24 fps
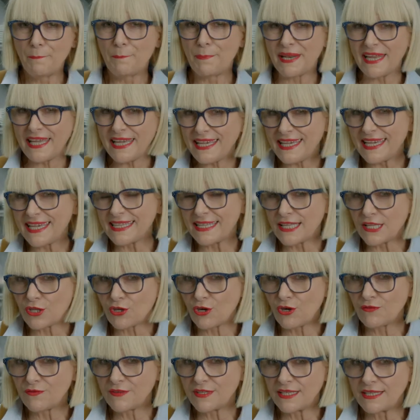Preheated
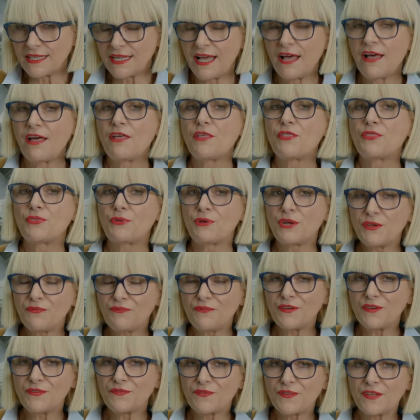oven.
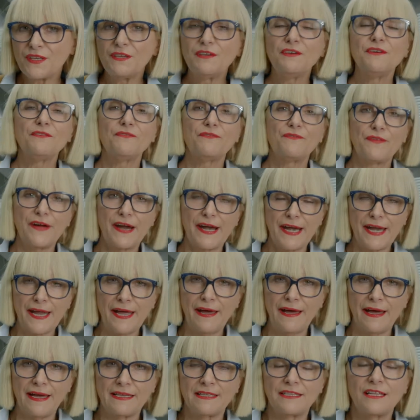350
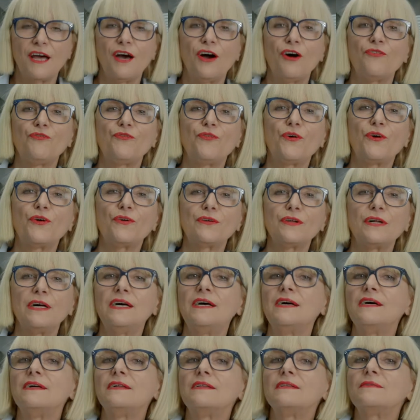Fahrenheit for
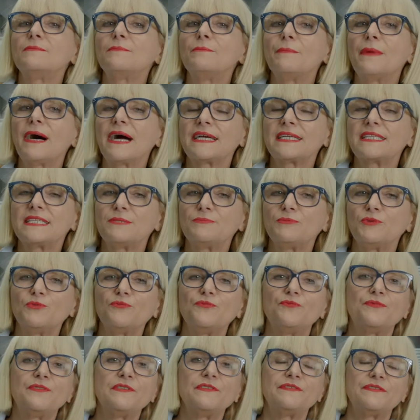
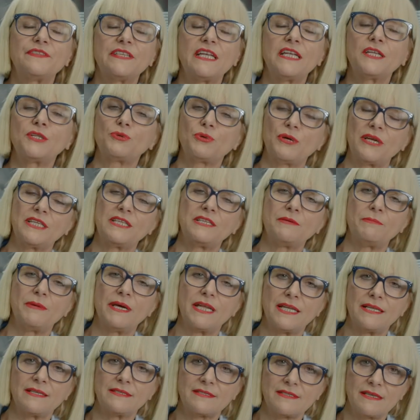maximum 15 20
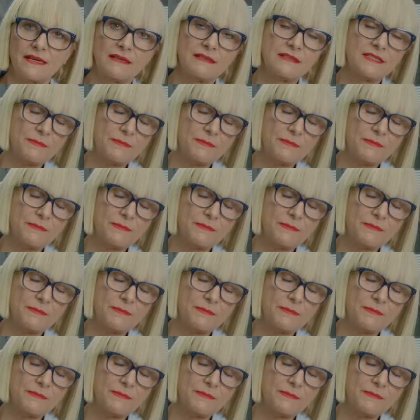minutes.